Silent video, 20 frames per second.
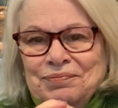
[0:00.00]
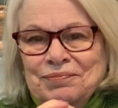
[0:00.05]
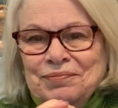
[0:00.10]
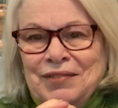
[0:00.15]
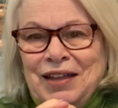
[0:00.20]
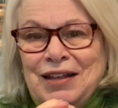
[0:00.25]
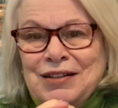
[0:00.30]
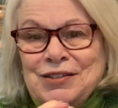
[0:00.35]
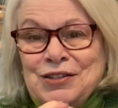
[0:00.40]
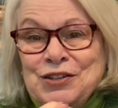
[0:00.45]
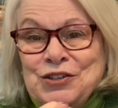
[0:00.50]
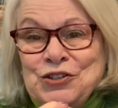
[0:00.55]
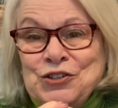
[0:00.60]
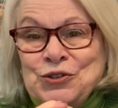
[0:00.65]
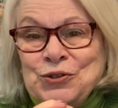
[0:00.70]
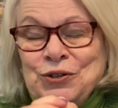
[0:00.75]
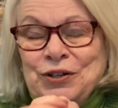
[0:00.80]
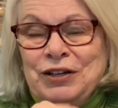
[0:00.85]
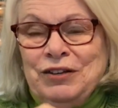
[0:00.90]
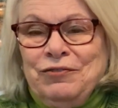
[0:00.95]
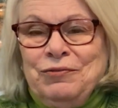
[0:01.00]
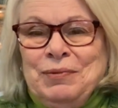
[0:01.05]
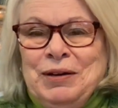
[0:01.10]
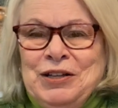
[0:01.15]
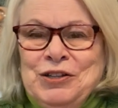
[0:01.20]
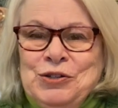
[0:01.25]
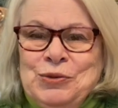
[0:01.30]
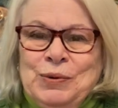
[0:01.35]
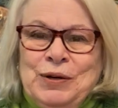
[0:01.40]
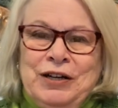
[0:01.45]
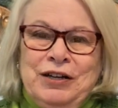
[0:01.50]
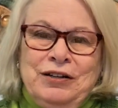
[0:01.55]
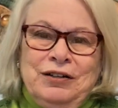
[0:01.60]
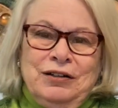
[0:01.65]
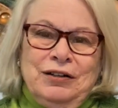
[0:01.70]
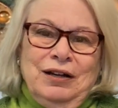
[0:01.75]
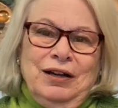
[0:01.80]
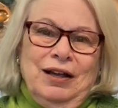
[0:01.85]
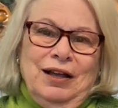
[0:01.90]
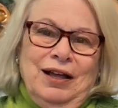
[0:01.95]
that's the story of my sweater.
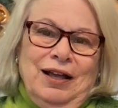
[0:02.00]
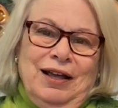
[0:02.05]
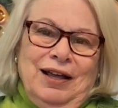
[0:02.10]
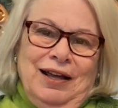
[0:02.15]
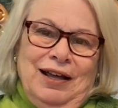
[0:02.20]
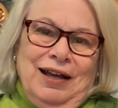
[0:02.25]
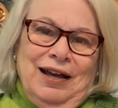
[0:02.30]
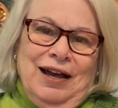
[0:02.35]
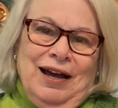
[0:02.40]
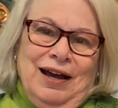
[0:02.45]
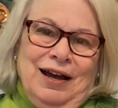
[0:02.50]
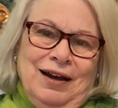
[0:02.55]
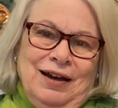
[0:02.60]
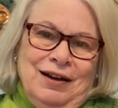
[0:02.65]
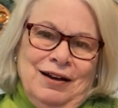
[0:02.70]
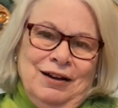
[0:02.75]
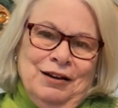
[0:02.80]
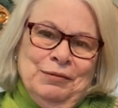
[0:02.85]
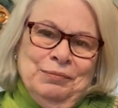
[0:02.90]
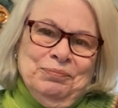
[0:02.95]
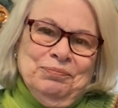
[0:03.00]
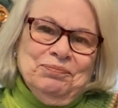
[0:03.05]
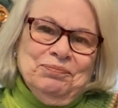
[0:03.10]
I